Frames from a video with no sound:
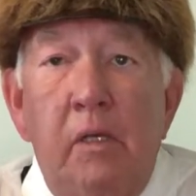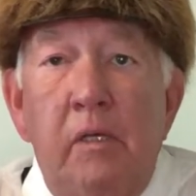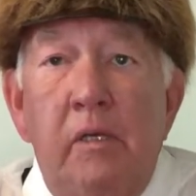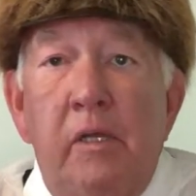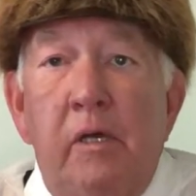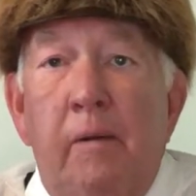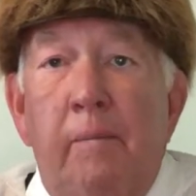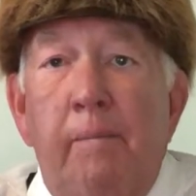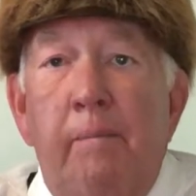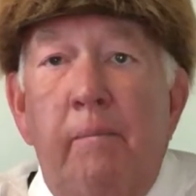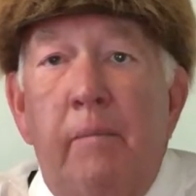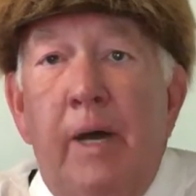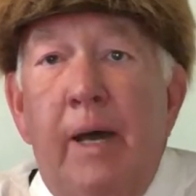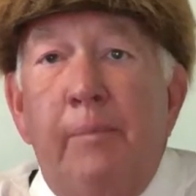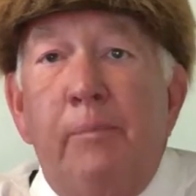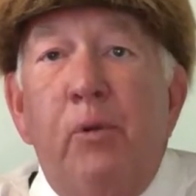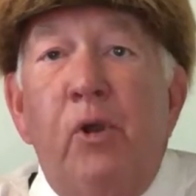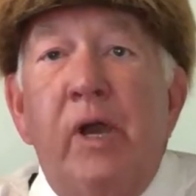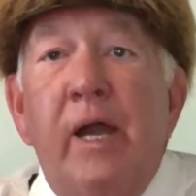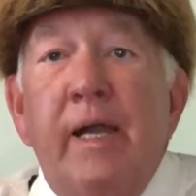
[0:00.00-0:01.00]
Now my
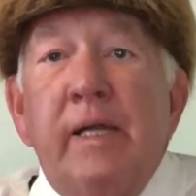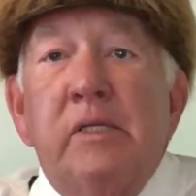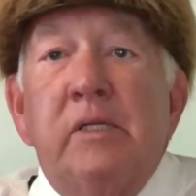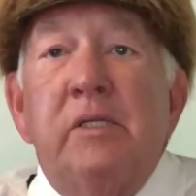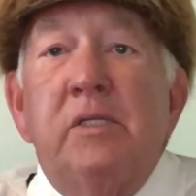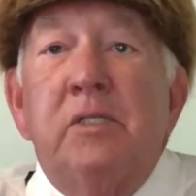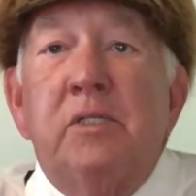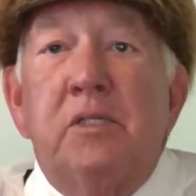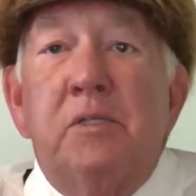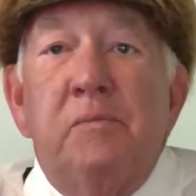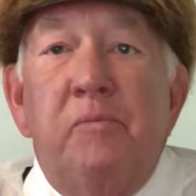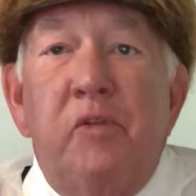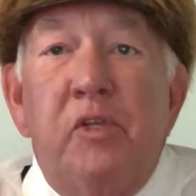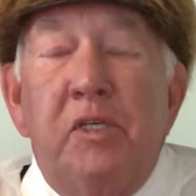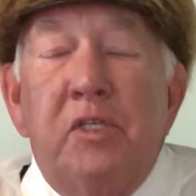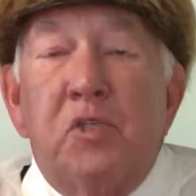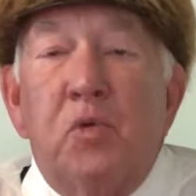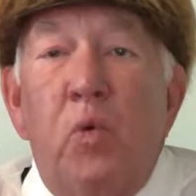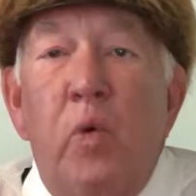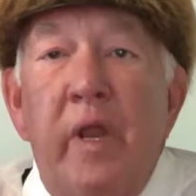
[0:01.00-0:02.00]
practice
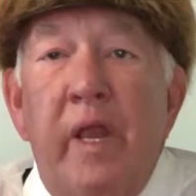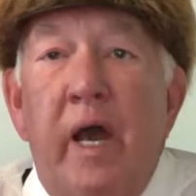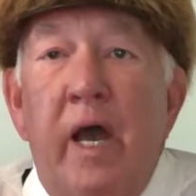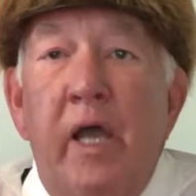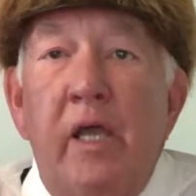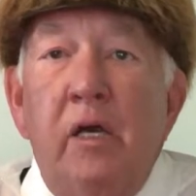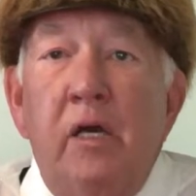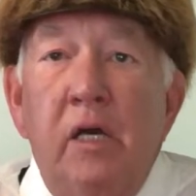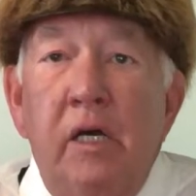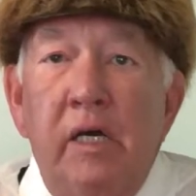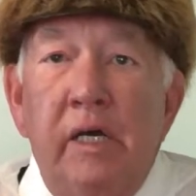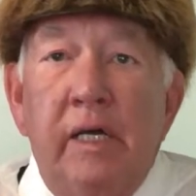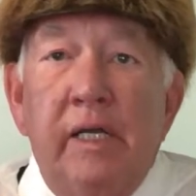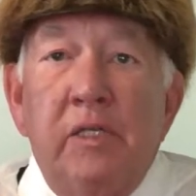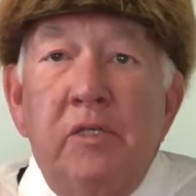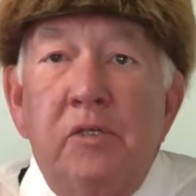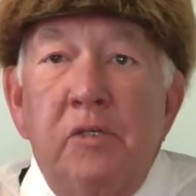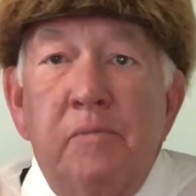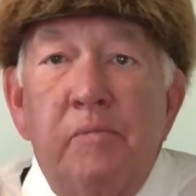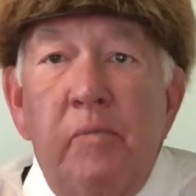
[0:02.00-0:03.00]
is when I
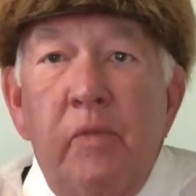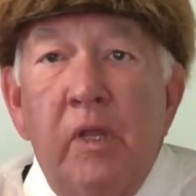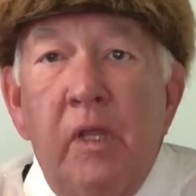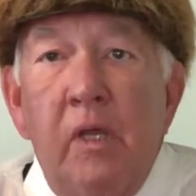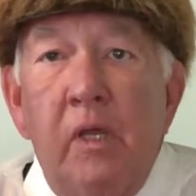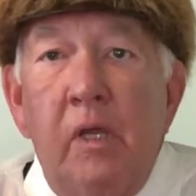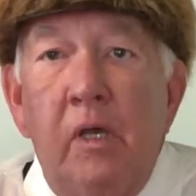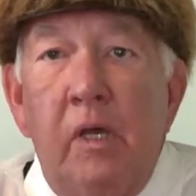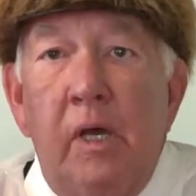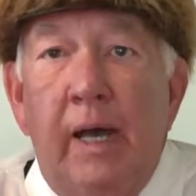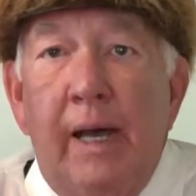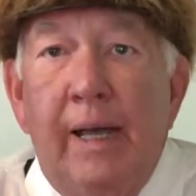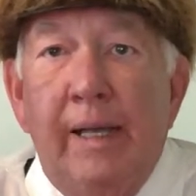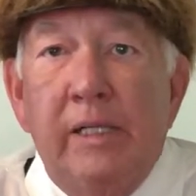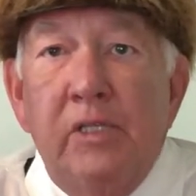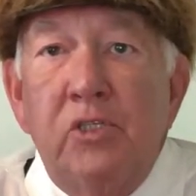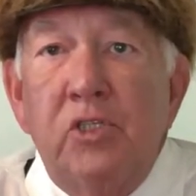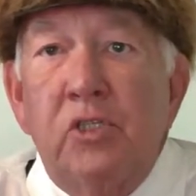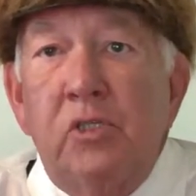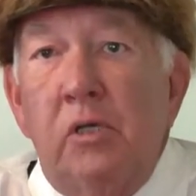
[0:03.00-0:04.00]
hunt, I
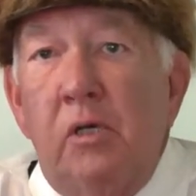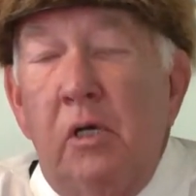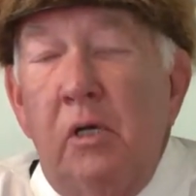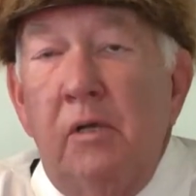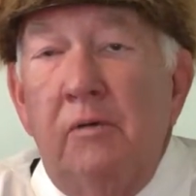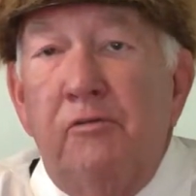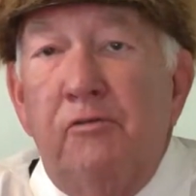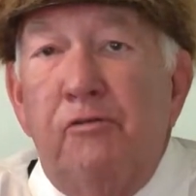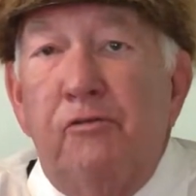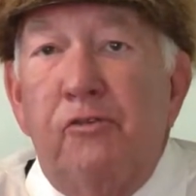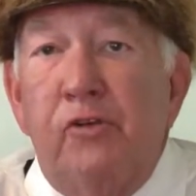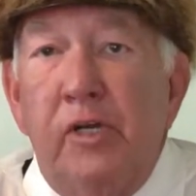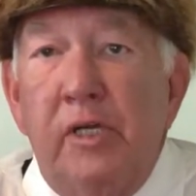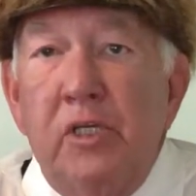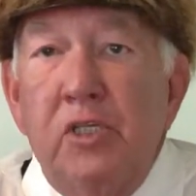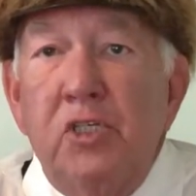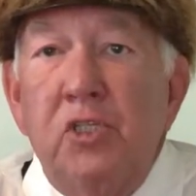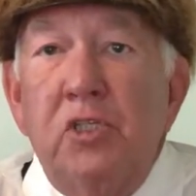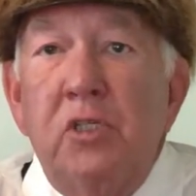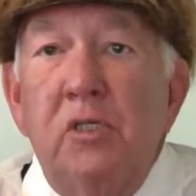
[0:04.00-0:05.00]
install a
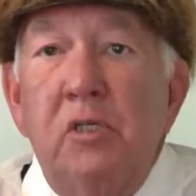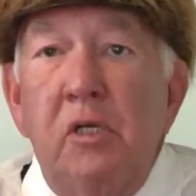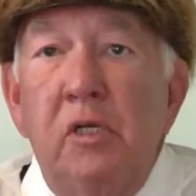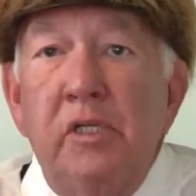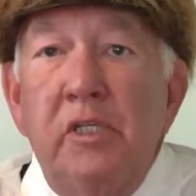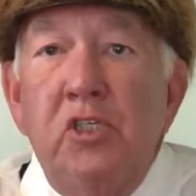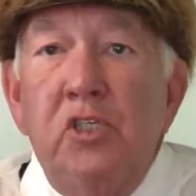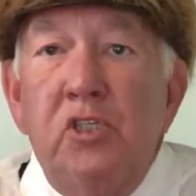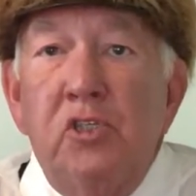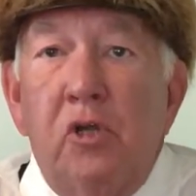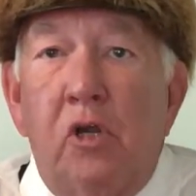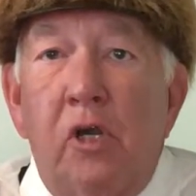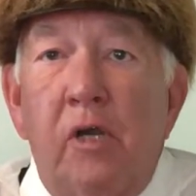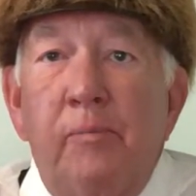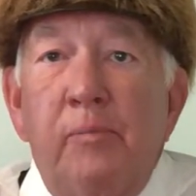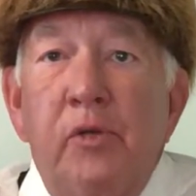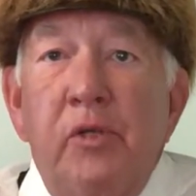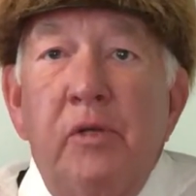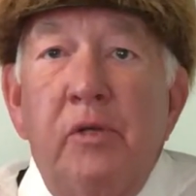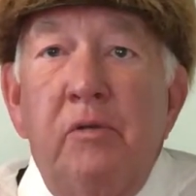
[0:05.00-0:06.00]
freshly
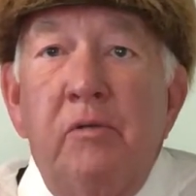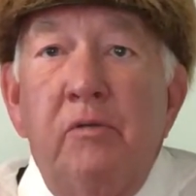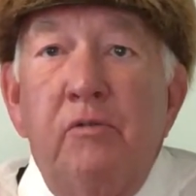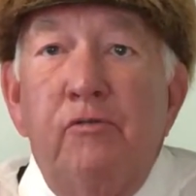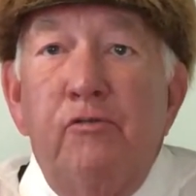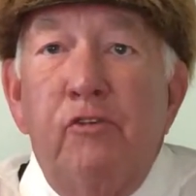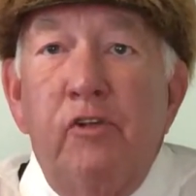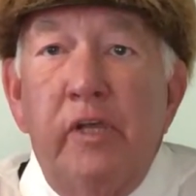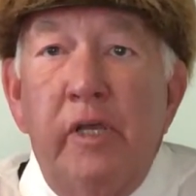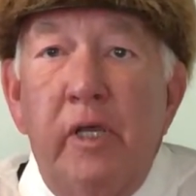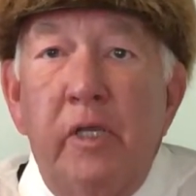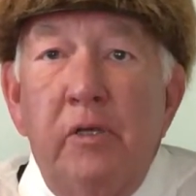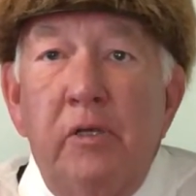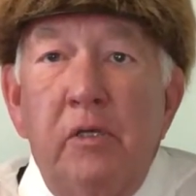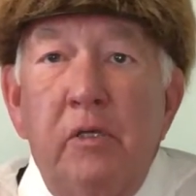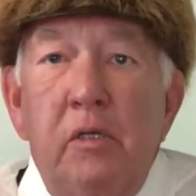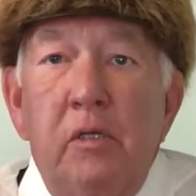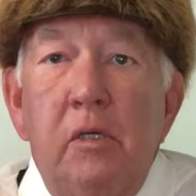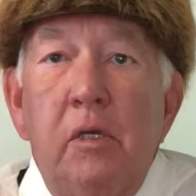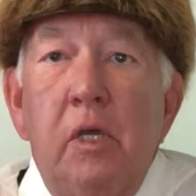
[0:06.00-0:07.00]
sharpened flint
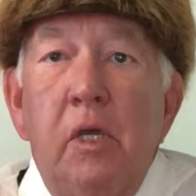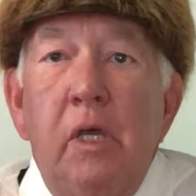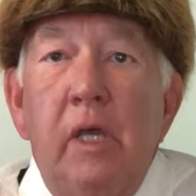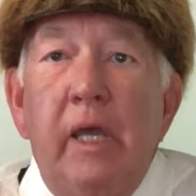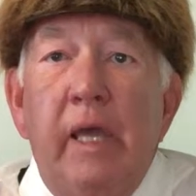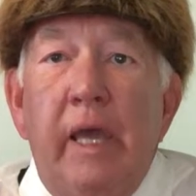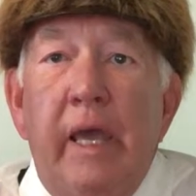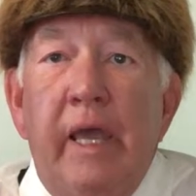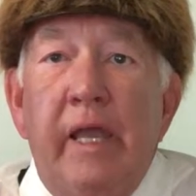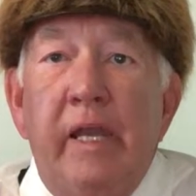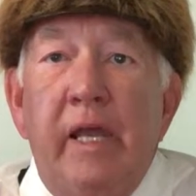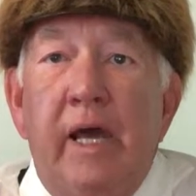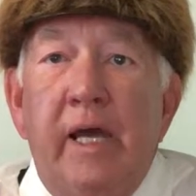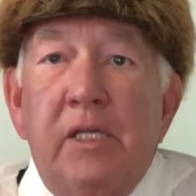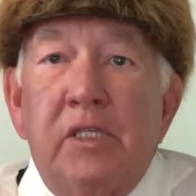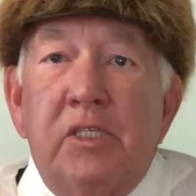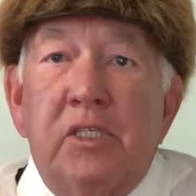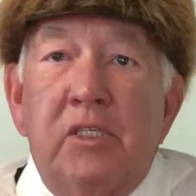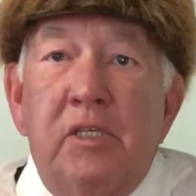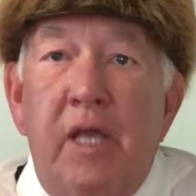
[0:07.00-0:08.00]
and
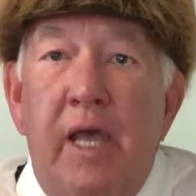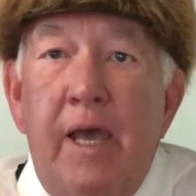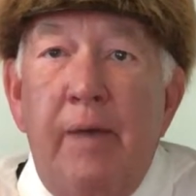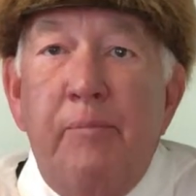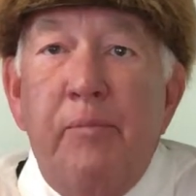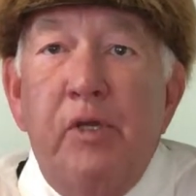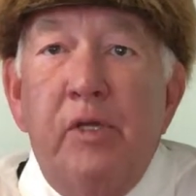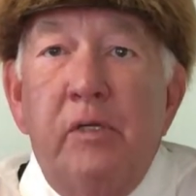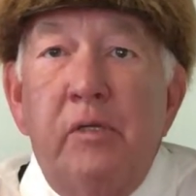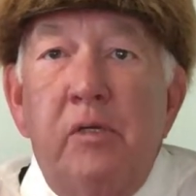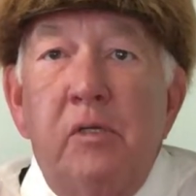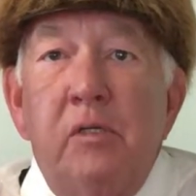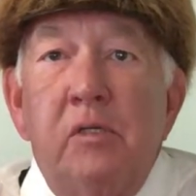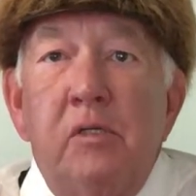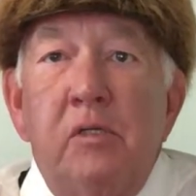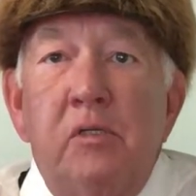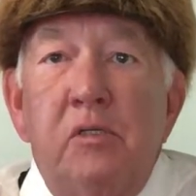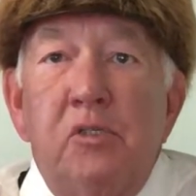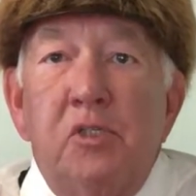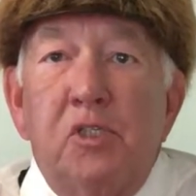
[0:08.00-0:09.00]
I snap it
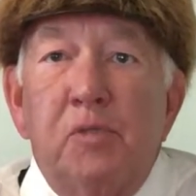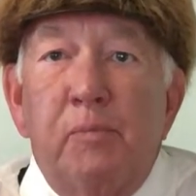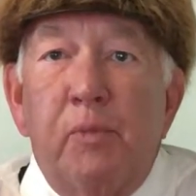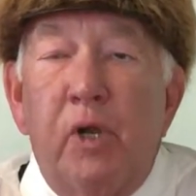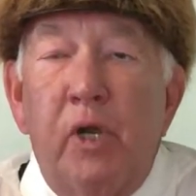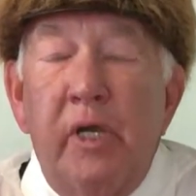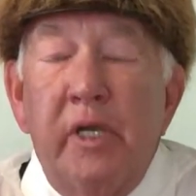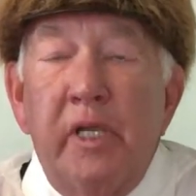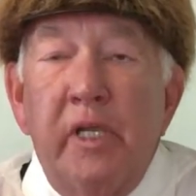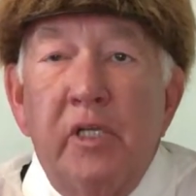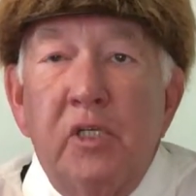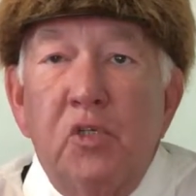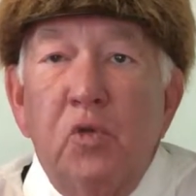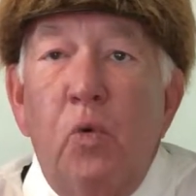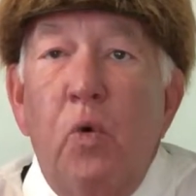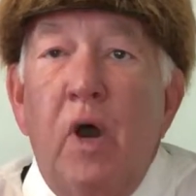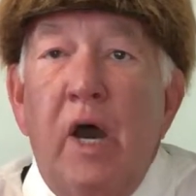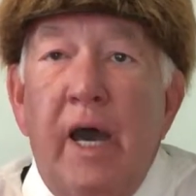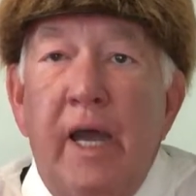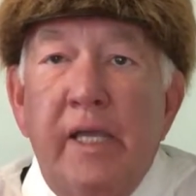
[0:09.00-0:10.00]
to spark it
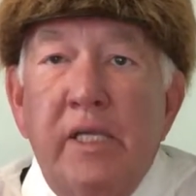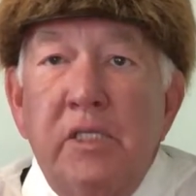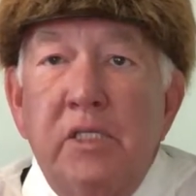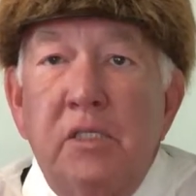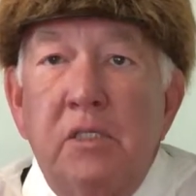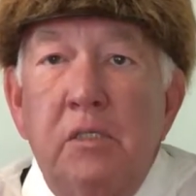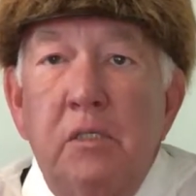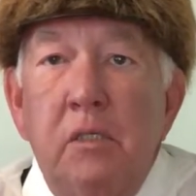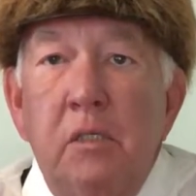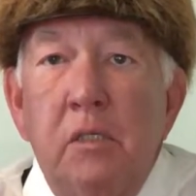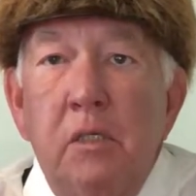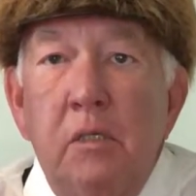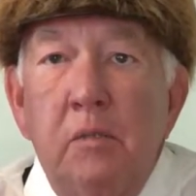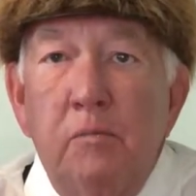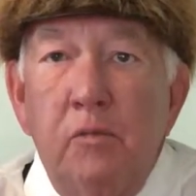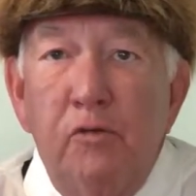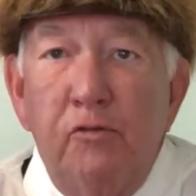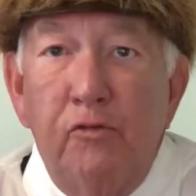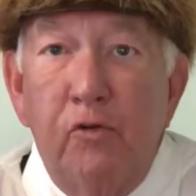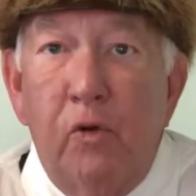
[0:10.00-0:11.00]
twice
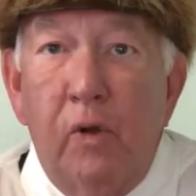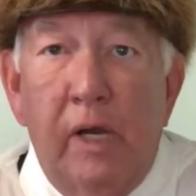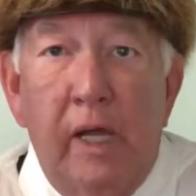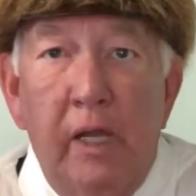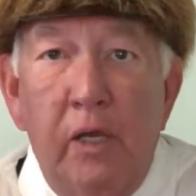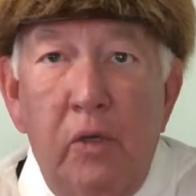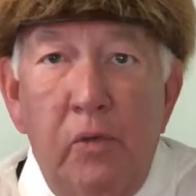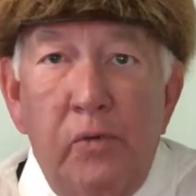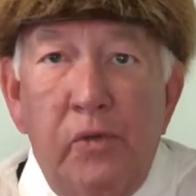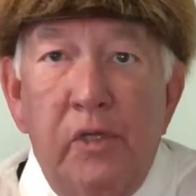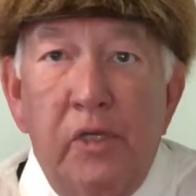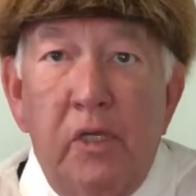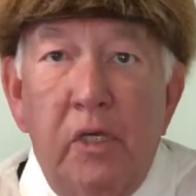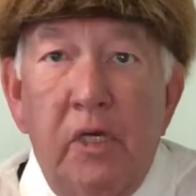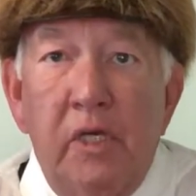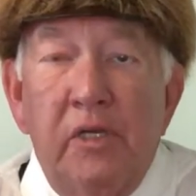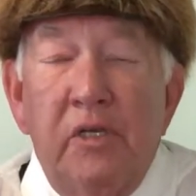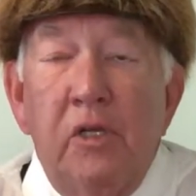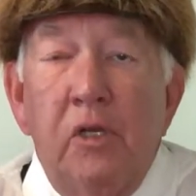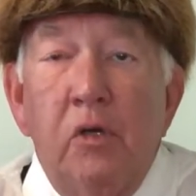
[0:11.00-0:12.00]
before I load the
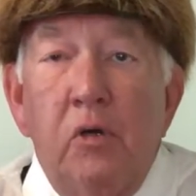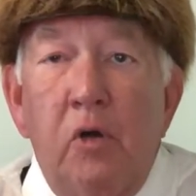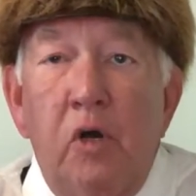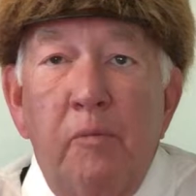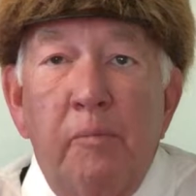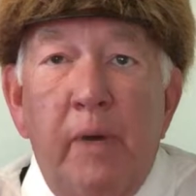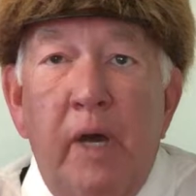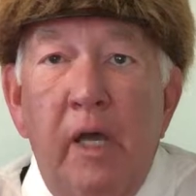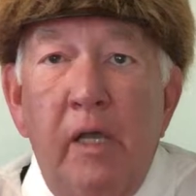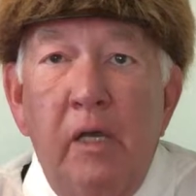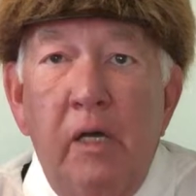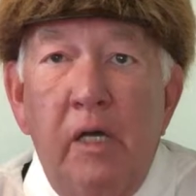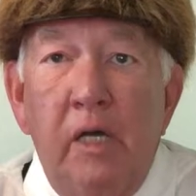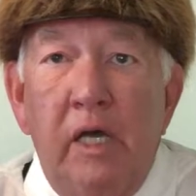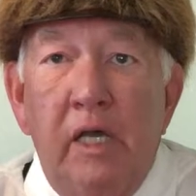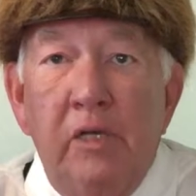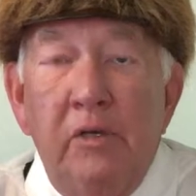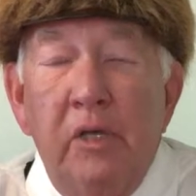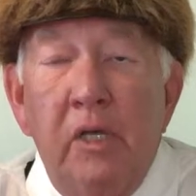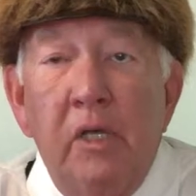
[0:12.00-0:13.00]
gun to go on my
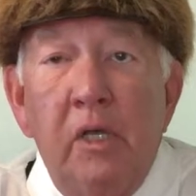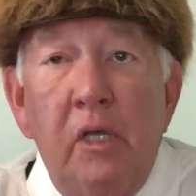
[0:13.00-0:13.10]
hunt.